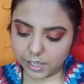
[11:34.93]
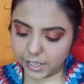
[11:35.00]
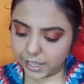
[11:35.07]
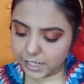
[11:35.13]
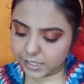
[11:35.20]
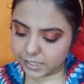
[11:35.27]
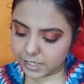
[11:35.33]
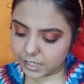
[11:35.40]

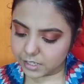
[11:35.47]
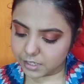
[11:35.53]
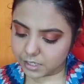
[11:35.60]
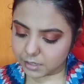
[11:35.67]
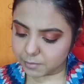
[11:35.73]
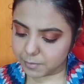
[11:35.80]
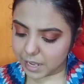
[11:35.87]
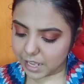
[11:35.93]

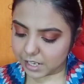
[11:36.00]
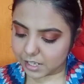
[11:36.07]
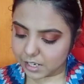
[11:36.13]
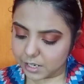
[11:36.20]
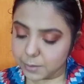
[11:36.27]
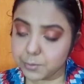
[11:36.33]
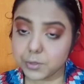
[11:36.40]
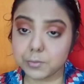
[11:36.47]
Intense Matte
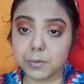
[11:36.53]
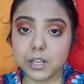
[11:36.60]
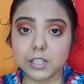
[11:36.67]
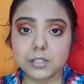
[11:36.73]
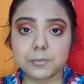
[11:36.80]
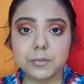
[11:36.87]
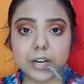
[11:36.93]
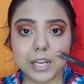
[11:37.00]
Lips
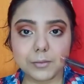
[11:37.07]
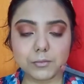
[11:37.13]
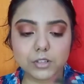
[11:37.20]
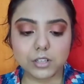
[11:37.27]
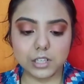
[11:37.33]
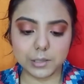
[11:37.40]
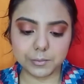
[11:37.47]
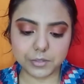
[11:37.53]
Plus
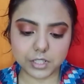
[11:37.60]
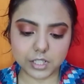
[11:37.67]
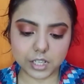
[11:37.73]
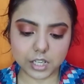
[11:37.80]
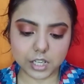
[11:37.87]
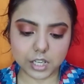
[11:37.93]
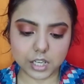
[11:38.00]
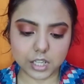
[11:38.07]
Primer
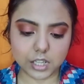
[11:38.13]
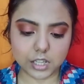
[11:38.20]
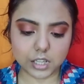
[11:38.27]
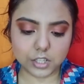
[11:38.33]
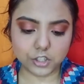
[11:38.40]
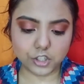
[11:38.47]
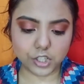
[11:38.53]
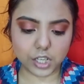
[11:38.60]
lipstick in
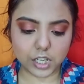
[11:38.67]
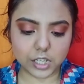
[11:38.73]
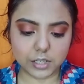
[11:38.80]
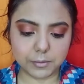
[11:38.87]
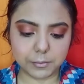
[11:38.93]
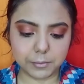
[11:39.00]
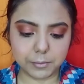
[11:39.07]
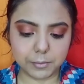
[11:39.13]
the shade